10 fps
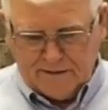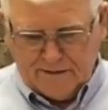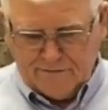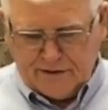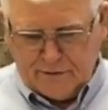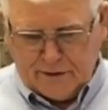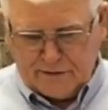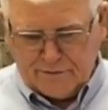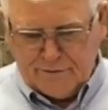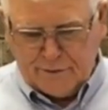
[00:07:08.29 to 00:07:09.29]
Second
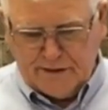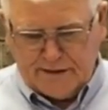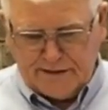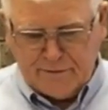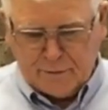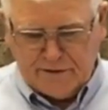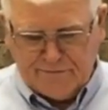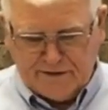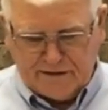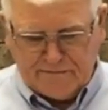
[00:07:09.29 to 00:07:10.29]
Chronicles 29,
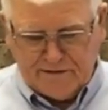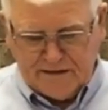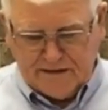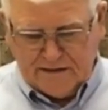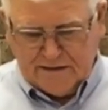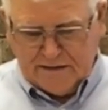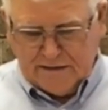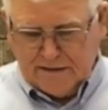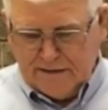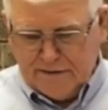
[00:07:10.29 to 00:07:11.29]
25.
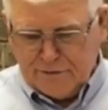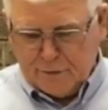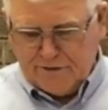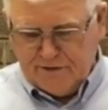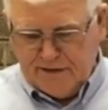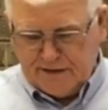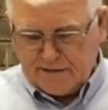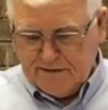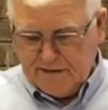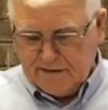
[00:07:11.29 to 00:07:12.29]
Uh, here's what the
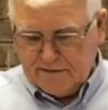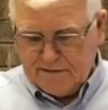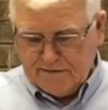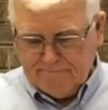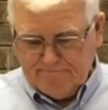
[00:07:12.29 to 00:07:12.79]
text says.